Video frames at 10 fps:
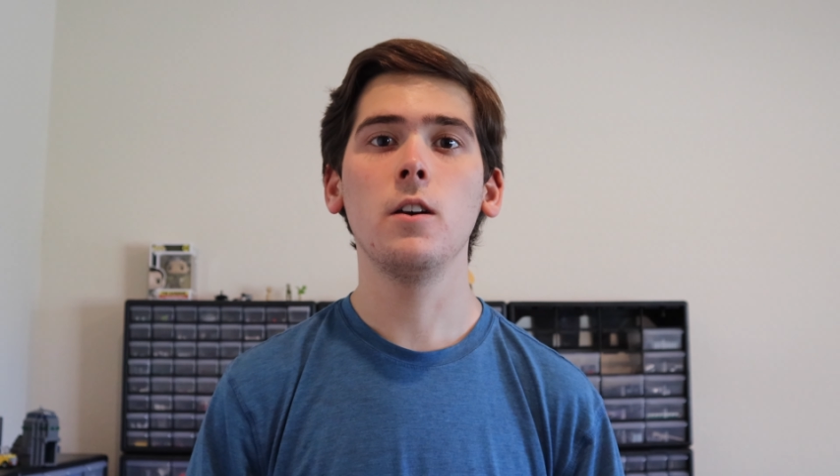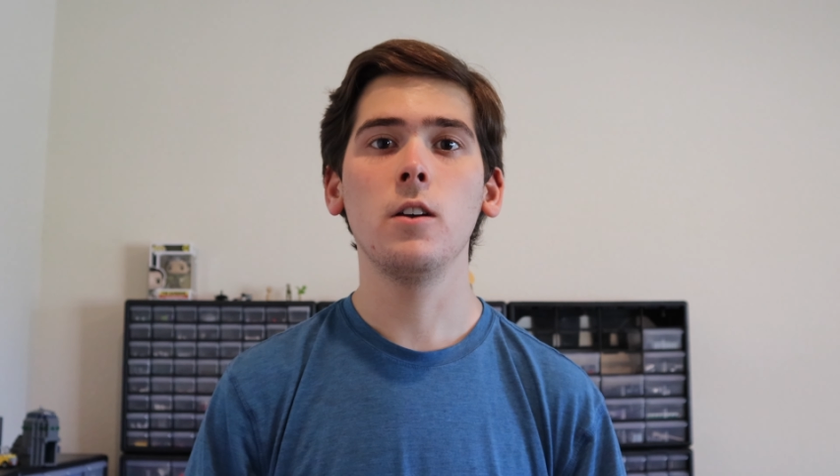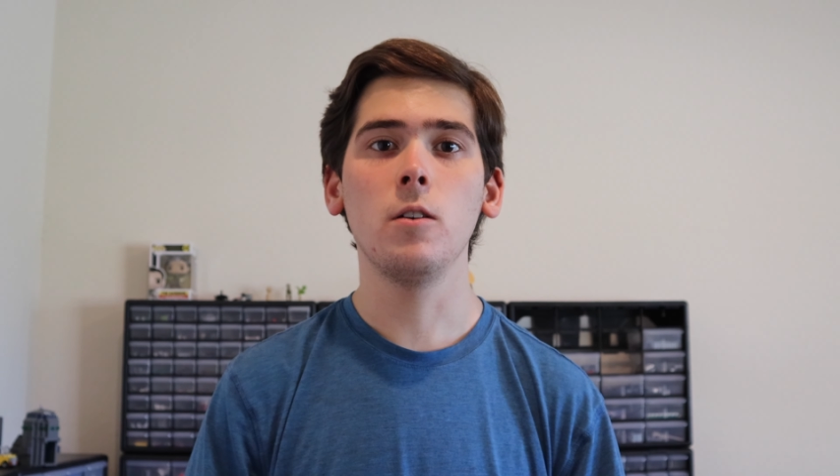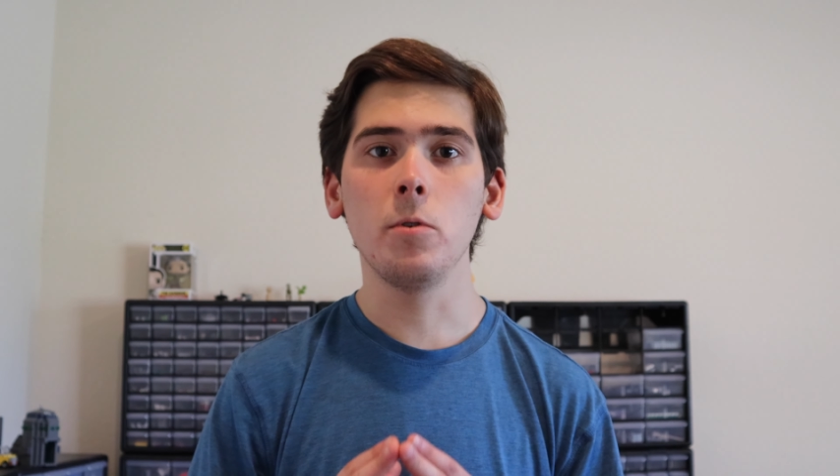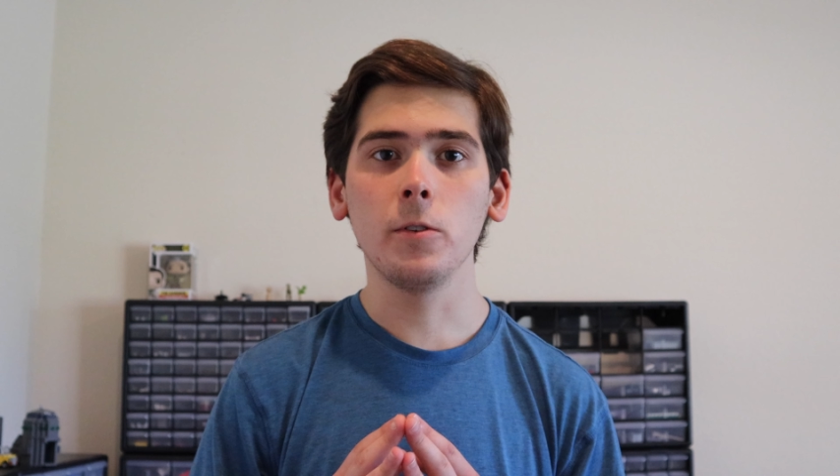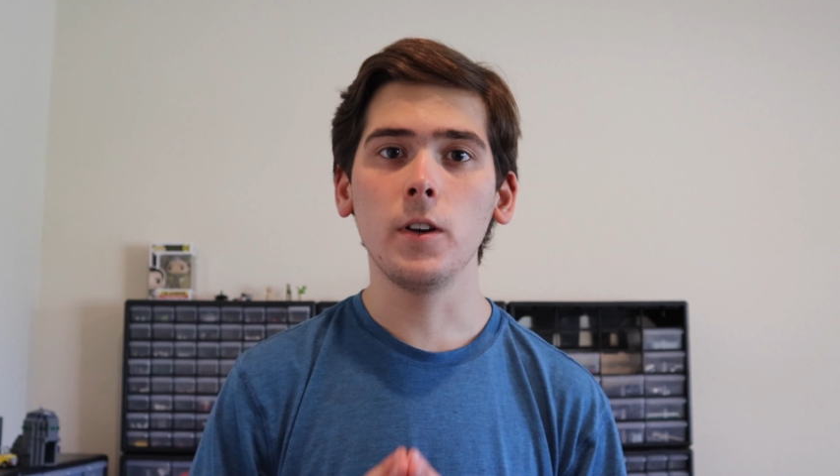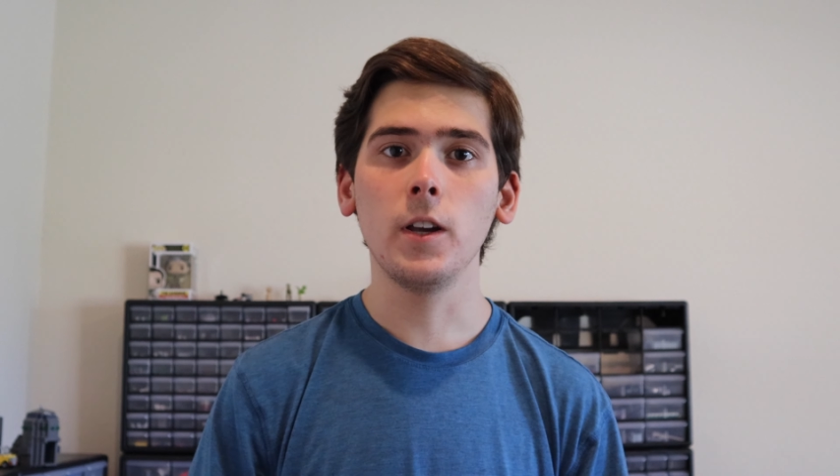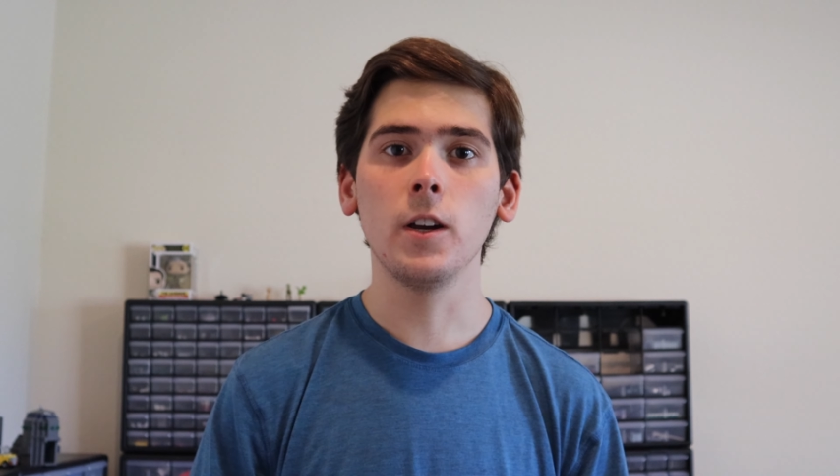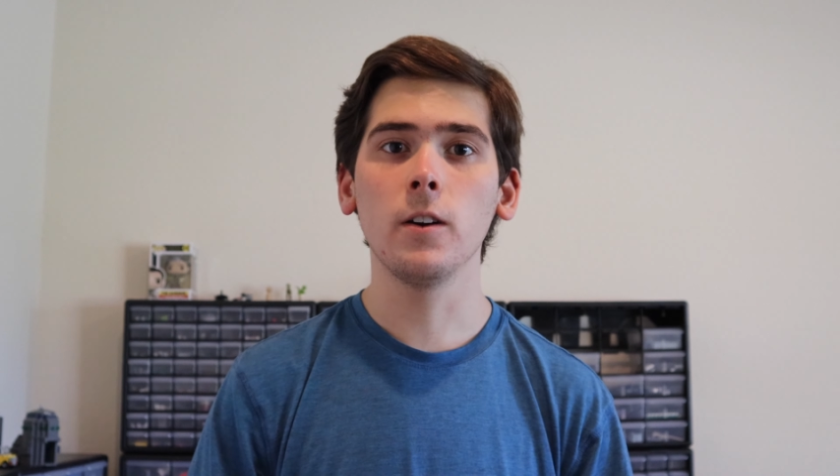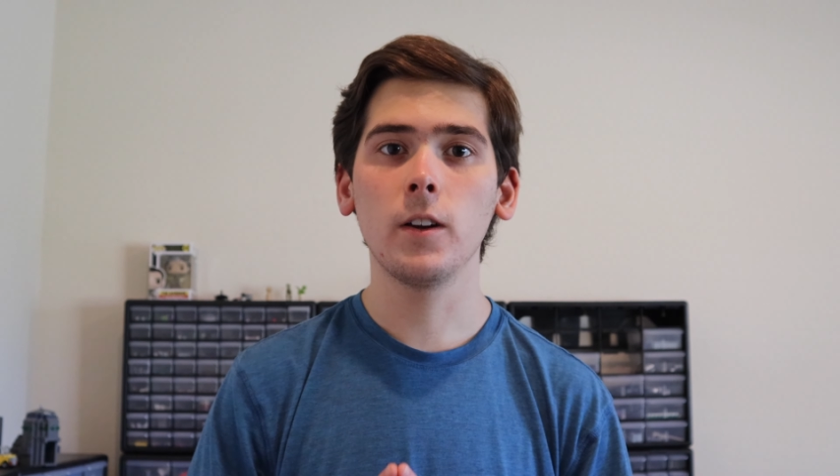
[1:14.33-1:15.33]
the building
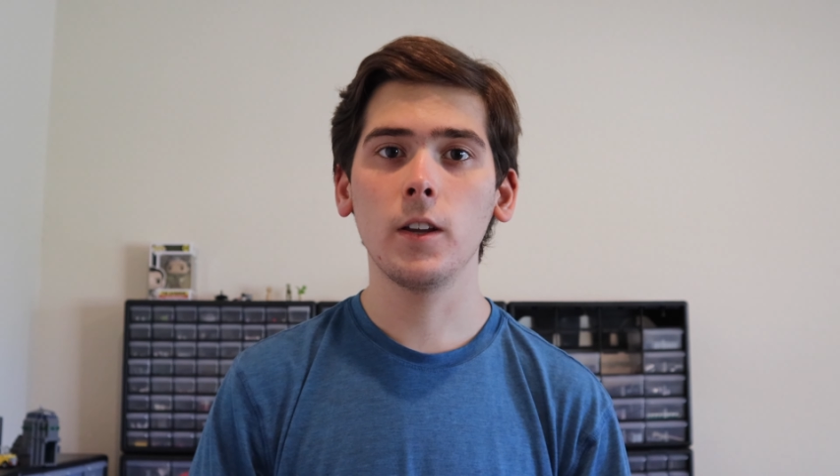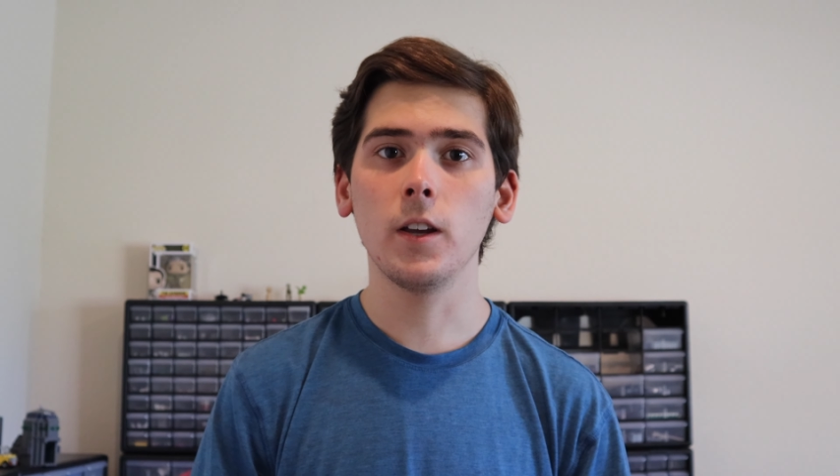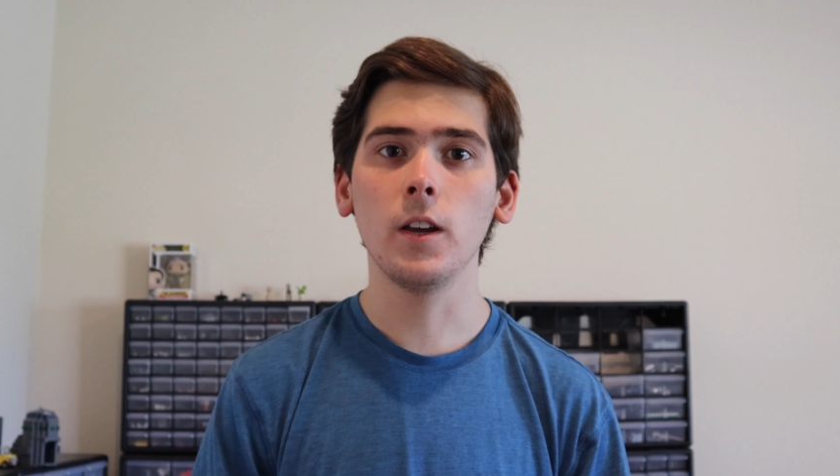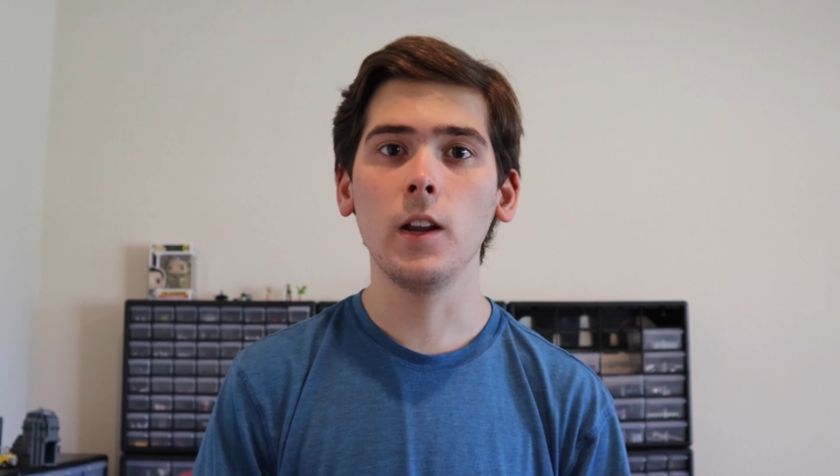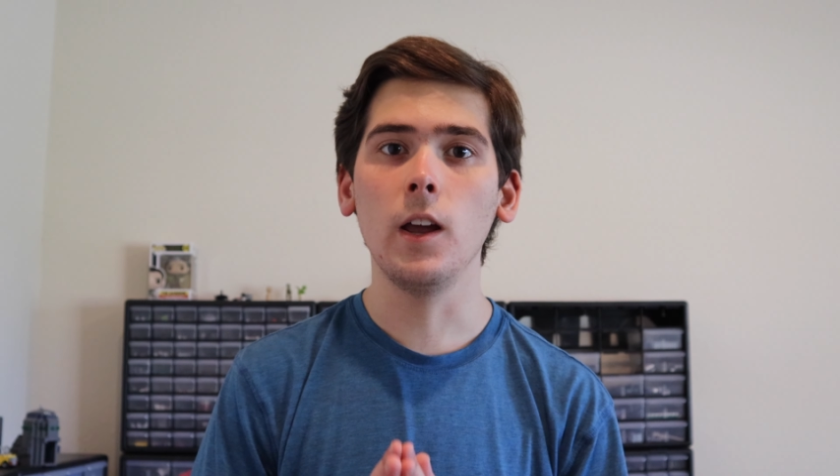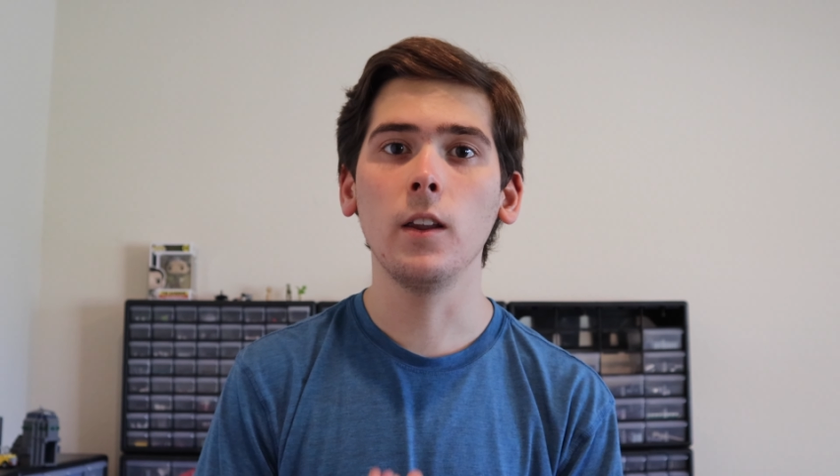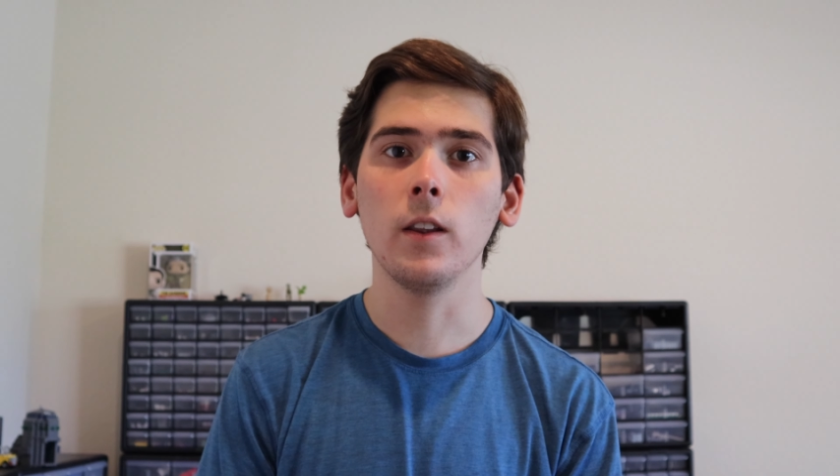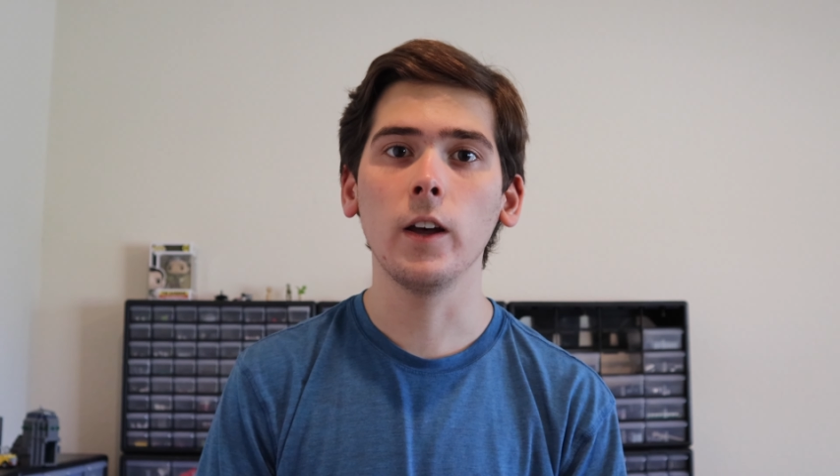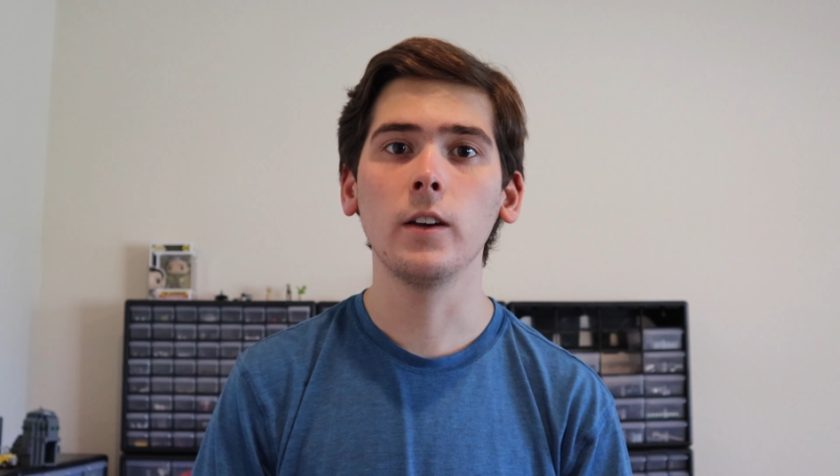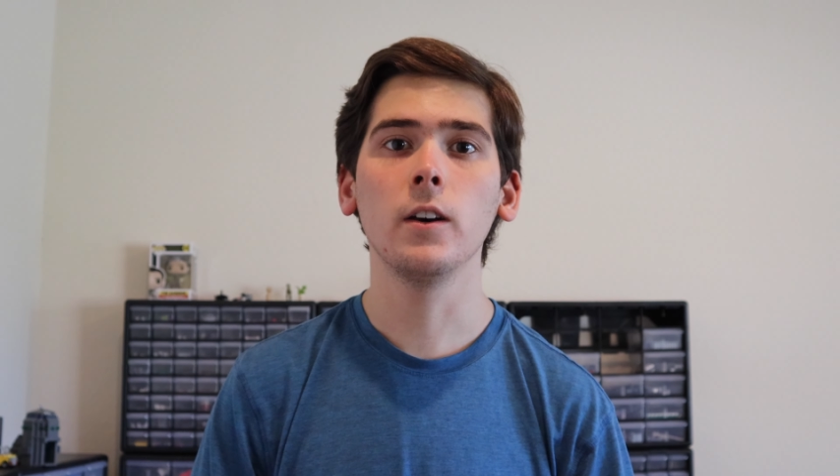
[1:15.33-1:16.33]
Er'Kit and
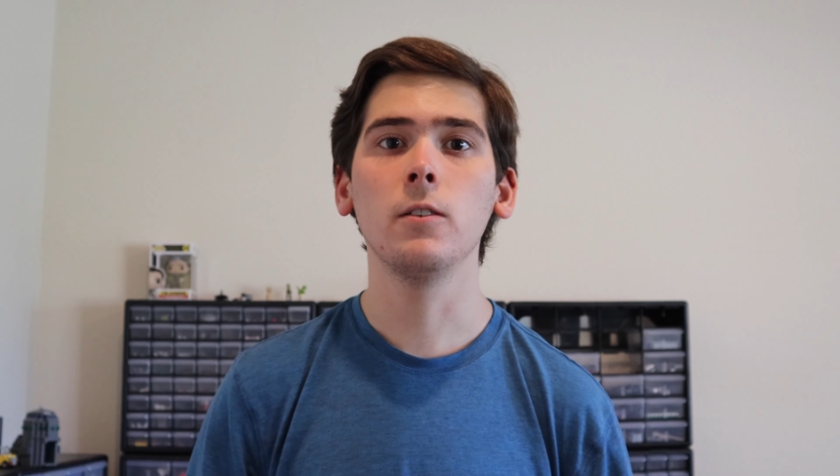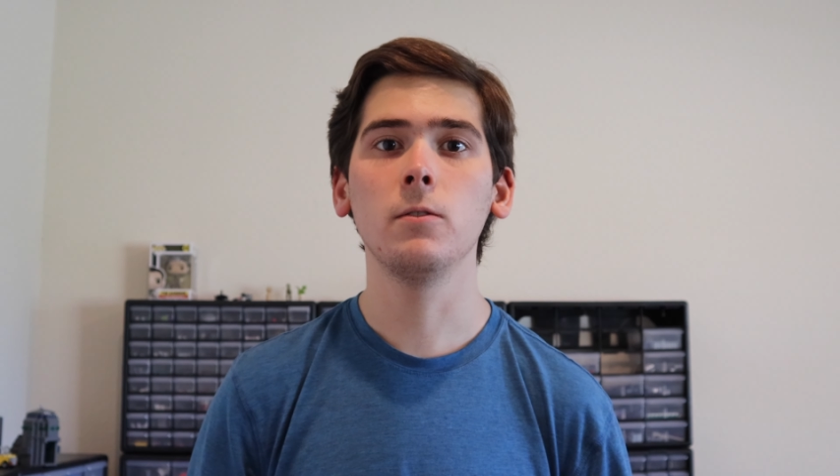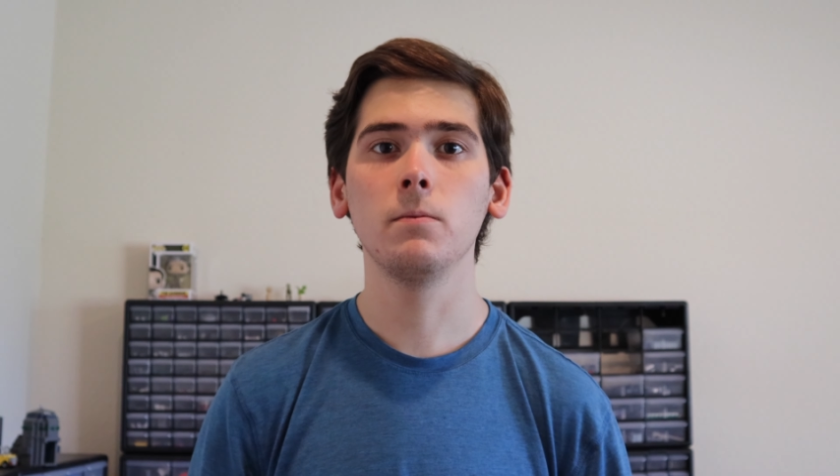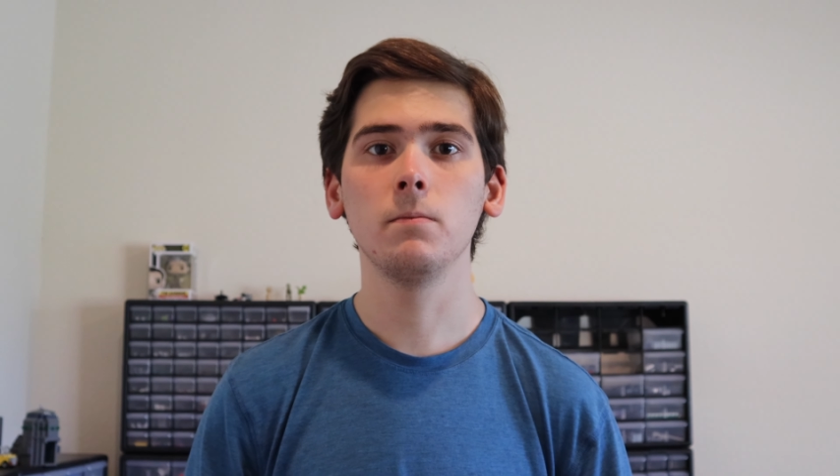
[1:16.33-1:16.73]
Lego.